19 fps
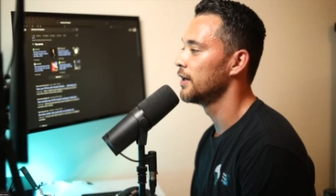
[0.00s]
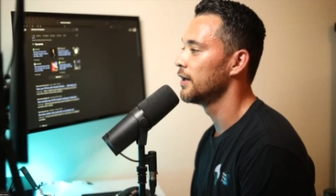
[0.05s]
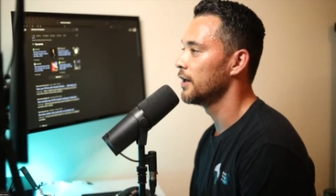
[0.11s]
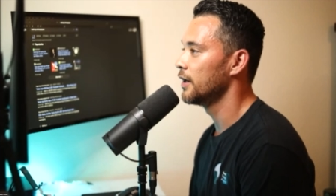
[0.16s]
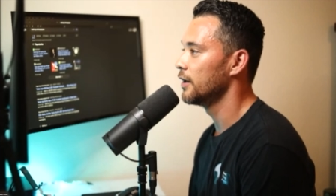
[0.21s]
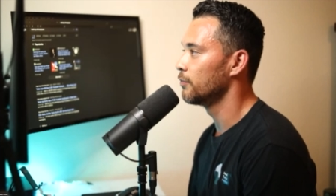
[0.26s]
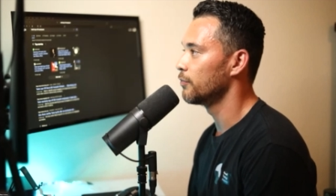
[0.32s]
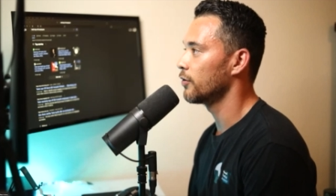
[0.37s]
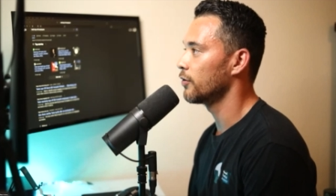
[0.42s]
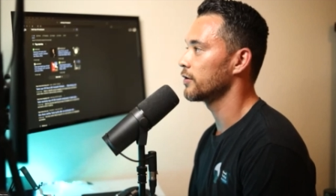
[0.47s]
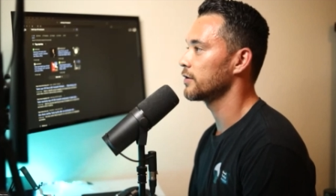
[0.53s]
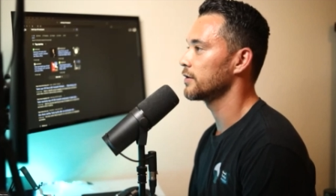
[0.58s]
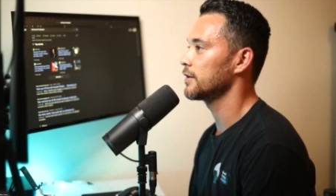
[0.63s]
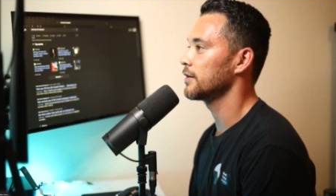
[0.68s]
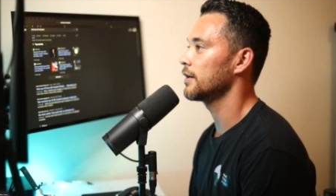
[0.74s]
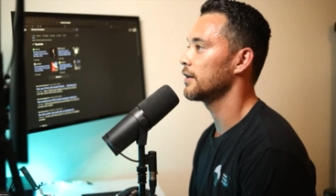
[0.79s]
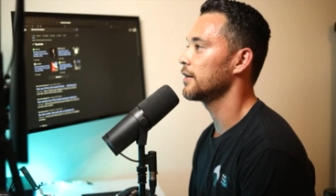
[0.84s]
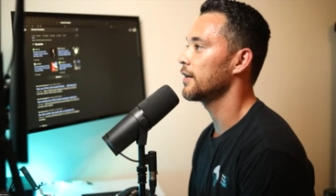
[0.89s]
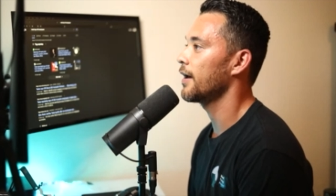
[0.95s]
important
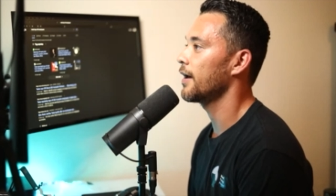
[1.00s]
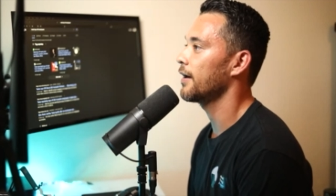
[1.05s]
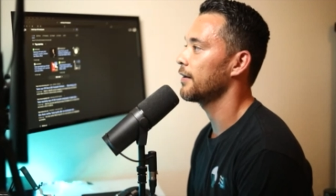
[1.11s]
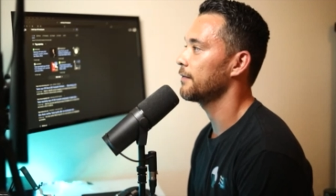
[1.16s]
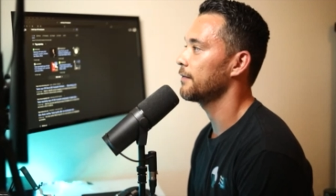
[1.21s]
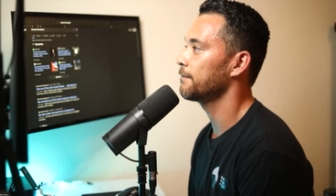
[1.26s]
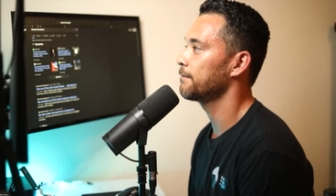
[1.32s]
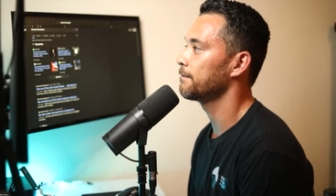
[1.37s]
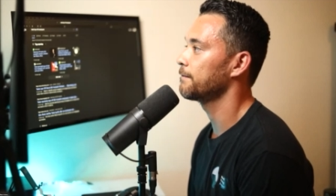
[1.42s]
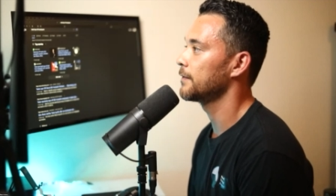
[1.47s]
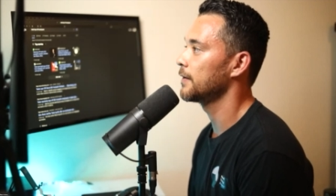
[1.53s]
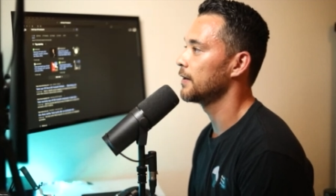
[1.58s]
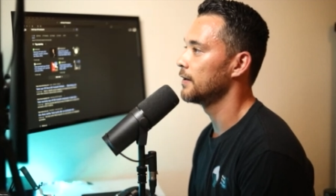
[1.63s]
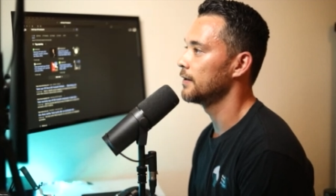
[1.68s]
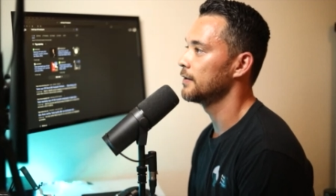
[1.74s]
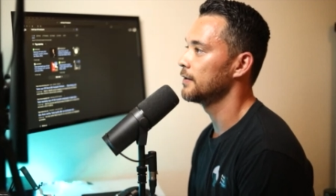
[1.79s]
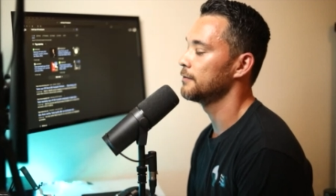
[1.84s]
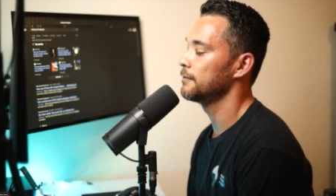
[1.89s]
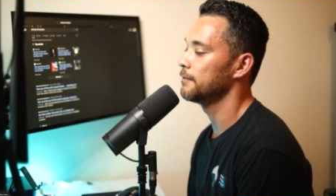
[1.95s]
than that
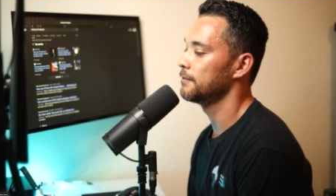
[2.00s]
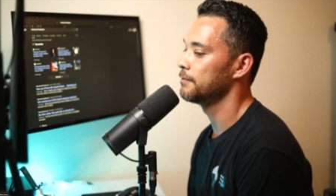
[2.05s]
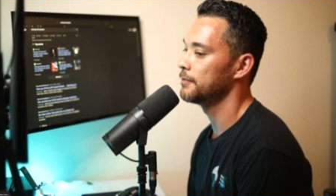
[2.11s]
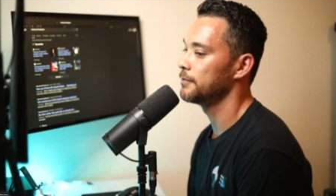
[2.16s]
um,